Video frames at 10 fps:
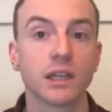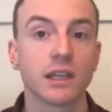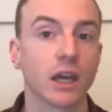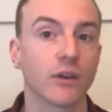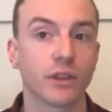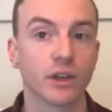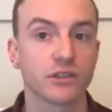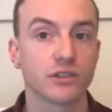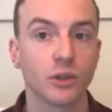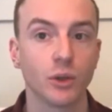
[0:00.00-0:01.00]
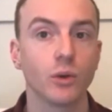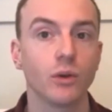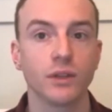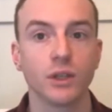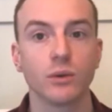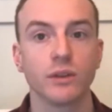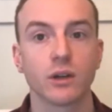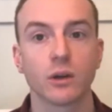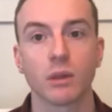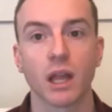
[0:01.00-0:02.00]
Now, if there's two of you that
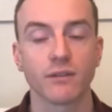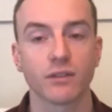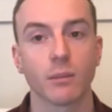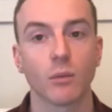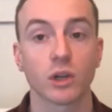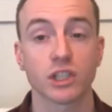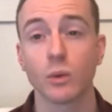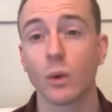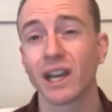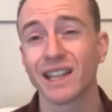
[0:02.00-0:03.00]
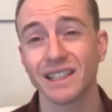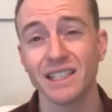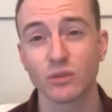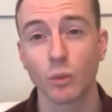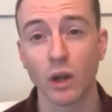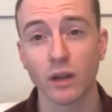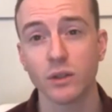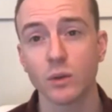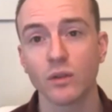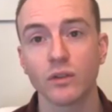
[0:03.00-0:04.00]
are applying for that mortgage, you want at least one of
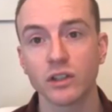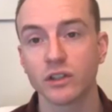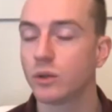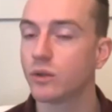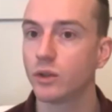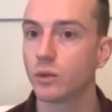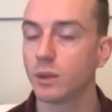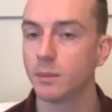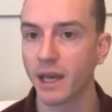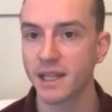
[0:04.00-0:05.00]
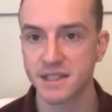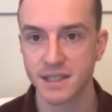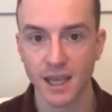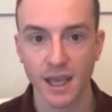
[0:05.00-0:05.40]
you over. Two of you would be best.